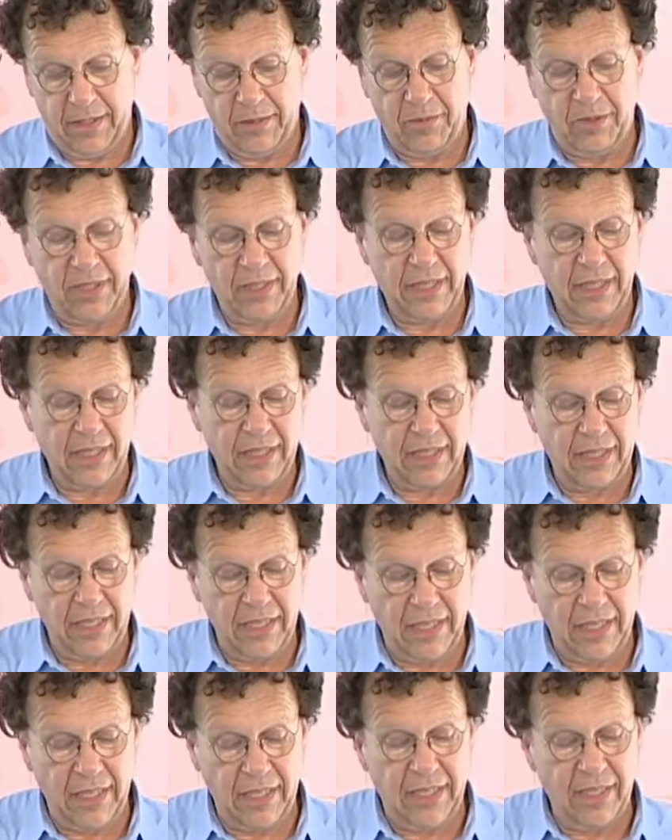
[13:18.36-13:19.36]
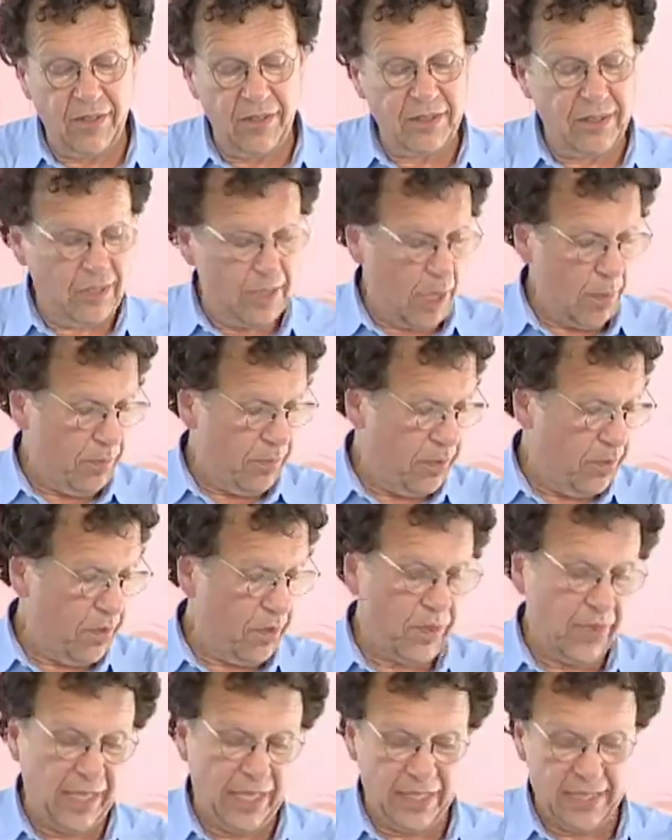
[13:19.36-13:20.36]
Well, and here's a couple of the
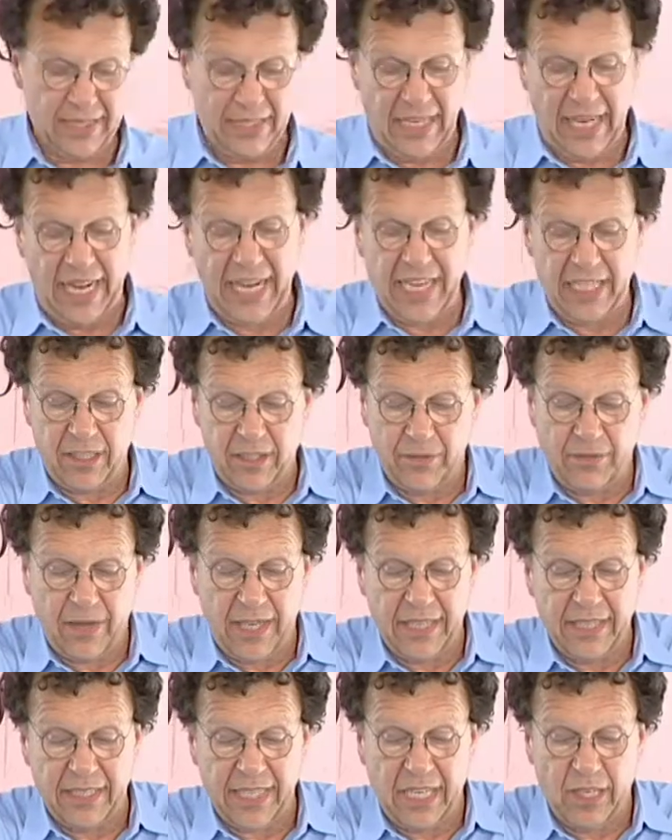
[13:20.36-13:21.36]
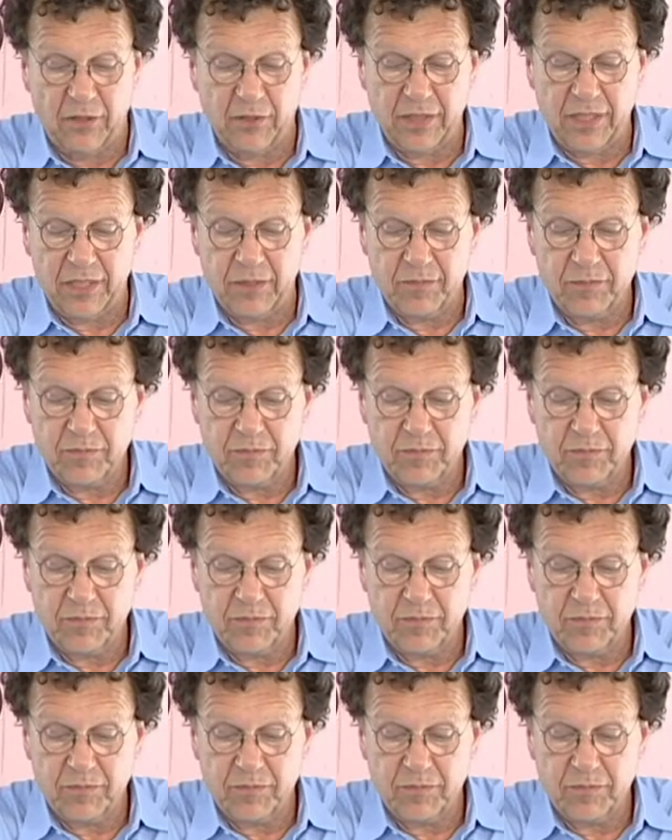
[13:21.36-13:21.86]
things that I had to find out.